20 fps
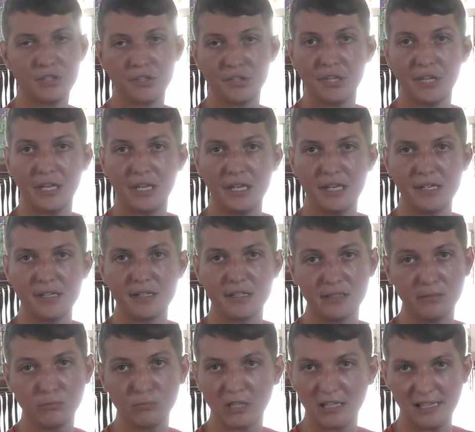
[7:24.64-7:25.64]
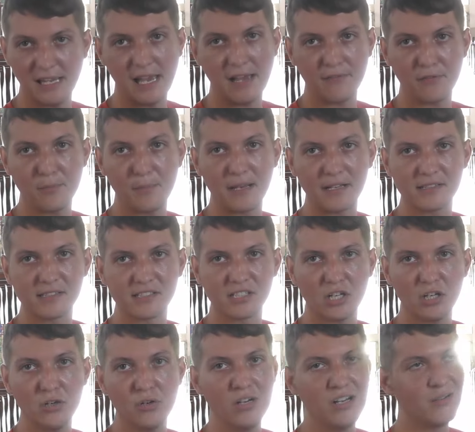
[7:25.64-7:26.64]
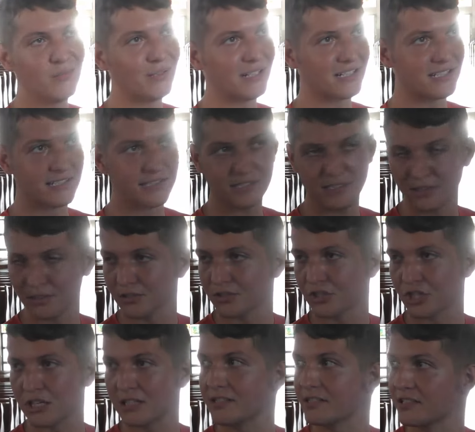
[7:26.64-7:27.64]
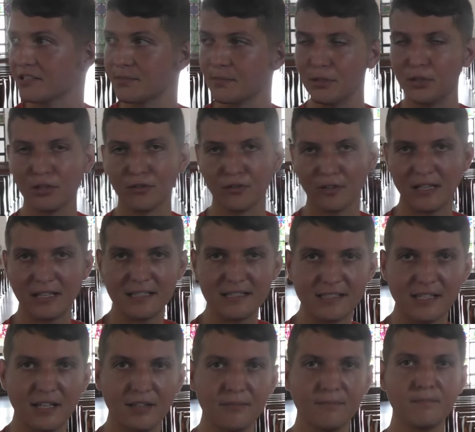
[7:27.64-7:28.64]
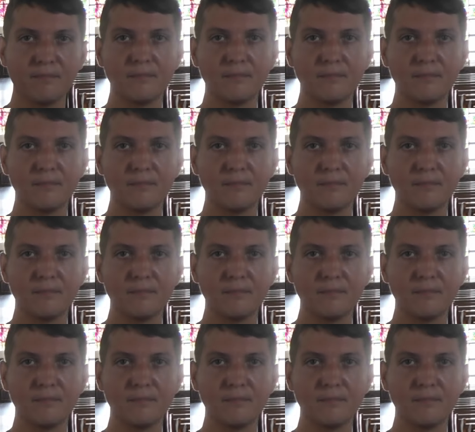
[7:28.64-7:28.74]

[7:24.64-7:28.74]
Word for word: than they have in Mexico, but it's still just as beautiful, I'd say.